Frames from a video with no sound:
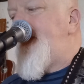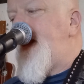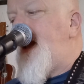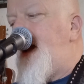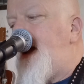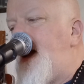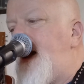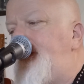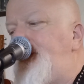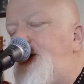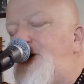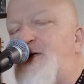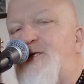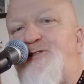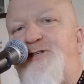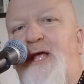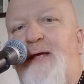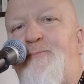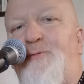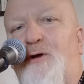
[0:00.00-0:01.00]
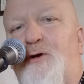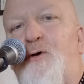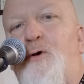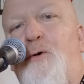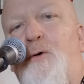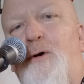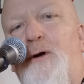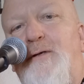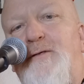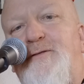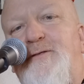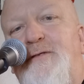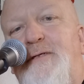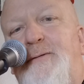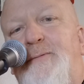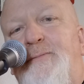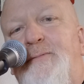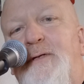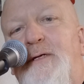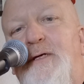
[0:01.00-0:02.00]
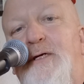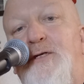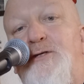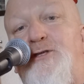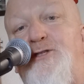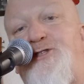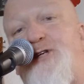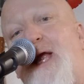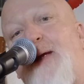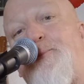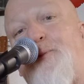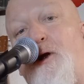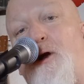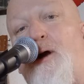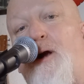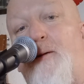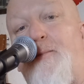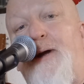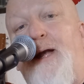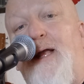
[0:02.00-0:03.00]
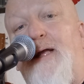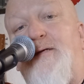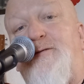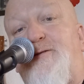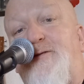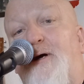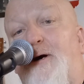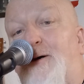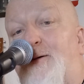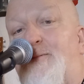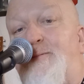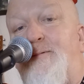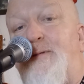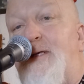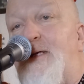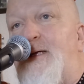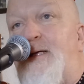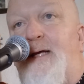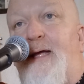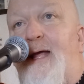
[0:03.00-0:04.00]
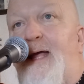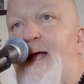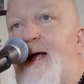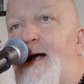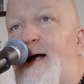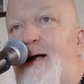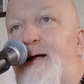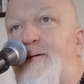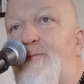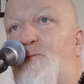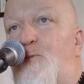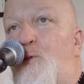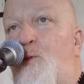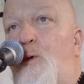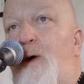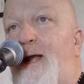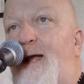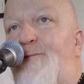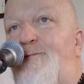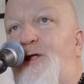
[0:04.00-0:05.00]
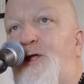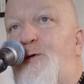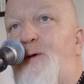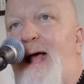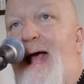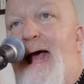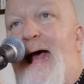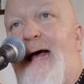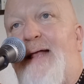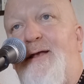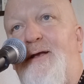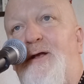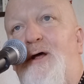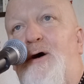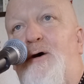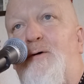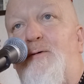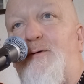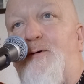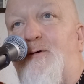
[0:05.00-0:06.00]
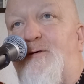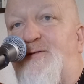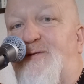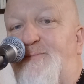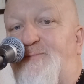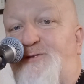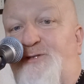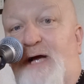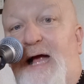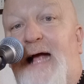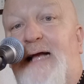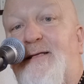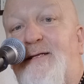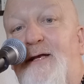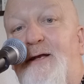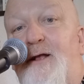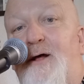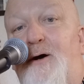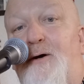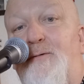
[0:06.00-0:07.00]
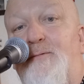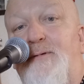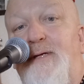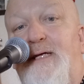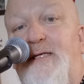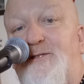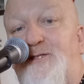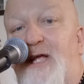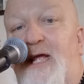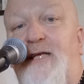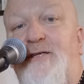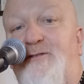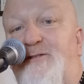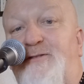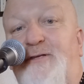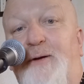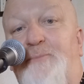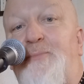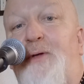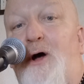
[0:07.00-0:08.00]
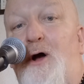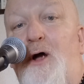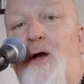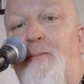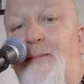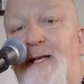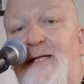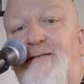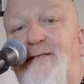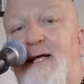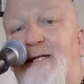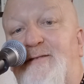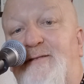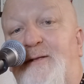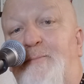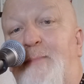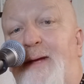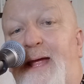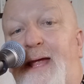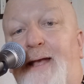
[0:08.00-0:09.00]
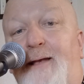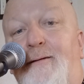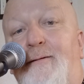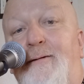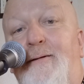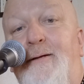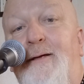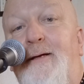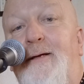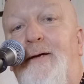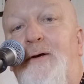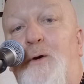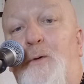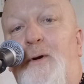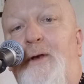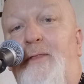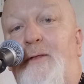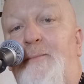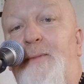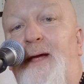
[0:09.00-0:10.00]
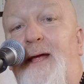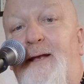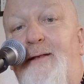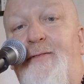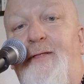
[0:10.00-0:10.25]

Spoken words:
you can shape your chords to shape your harmonies. So whenever you add a note or subtract a note, it changes up the harmonies. That's one of the main